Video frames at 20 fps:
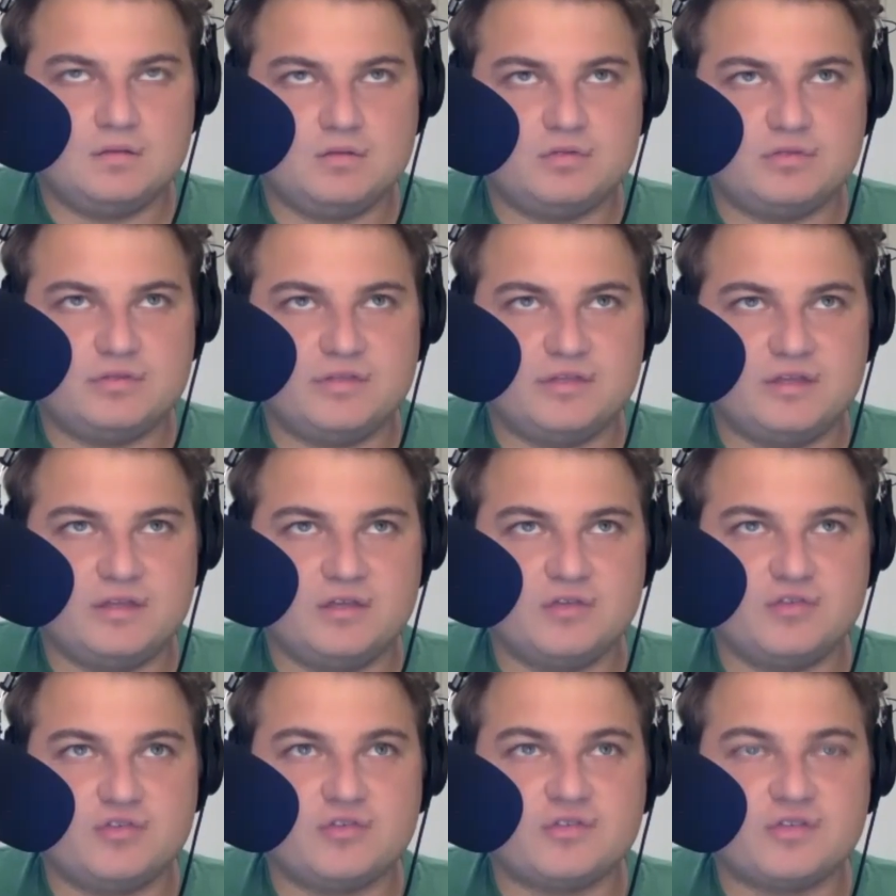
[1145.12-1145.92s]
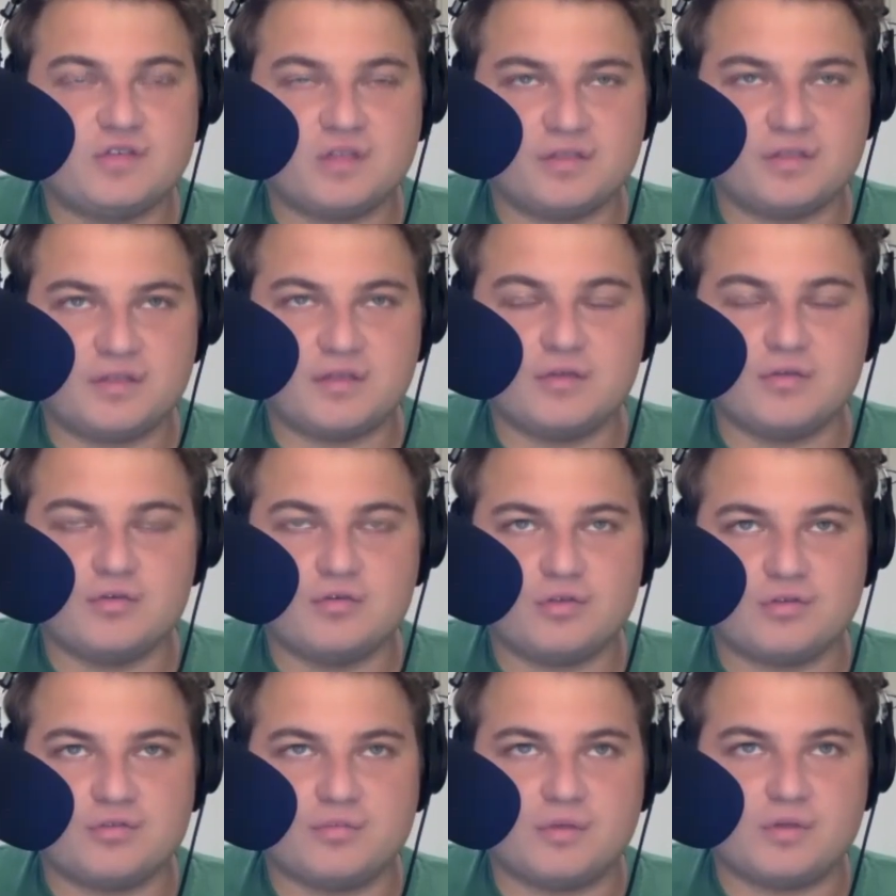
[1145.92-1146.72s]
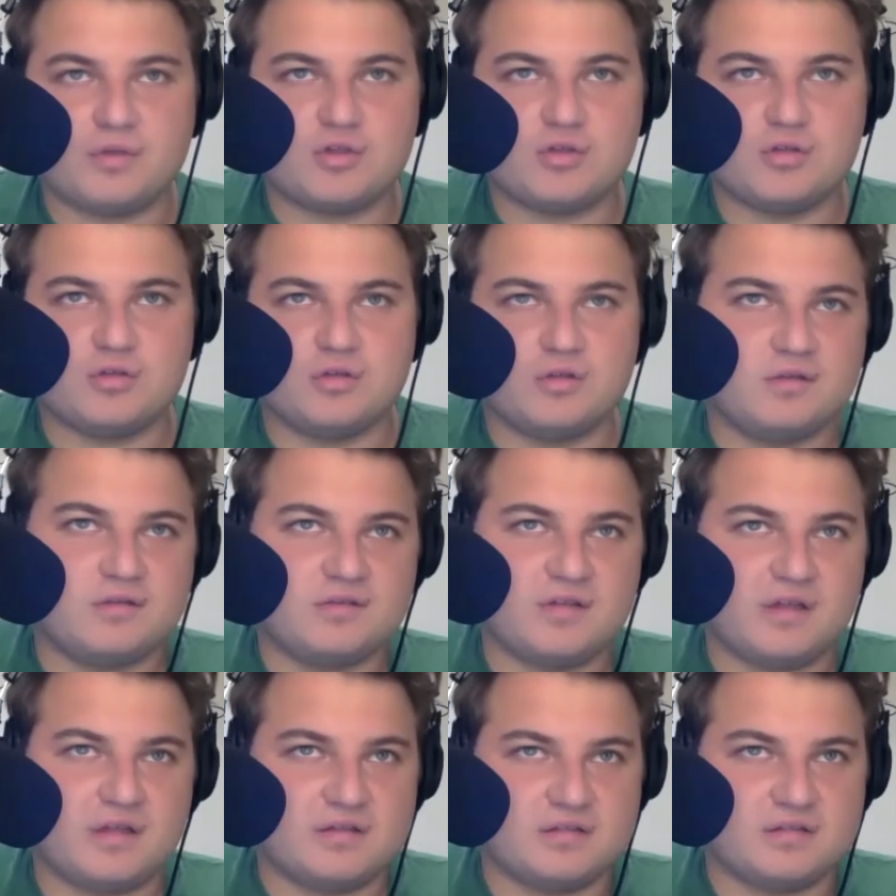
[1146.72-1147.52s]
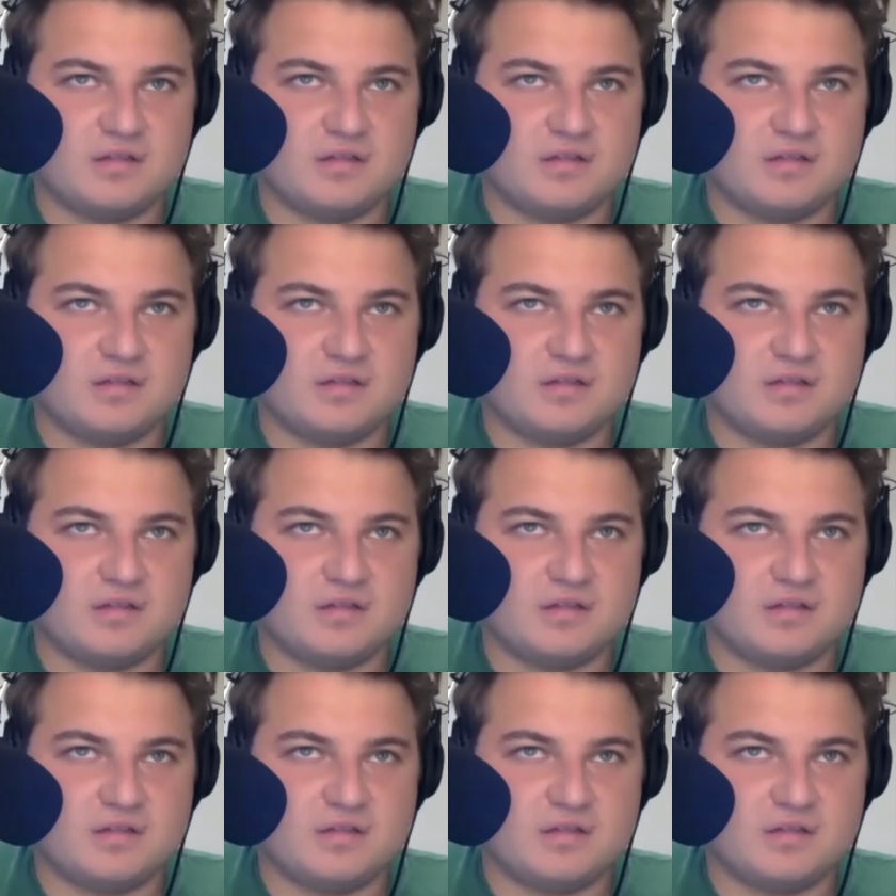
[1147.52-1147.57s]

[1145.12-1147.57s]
The interesting thing you just mentioned is that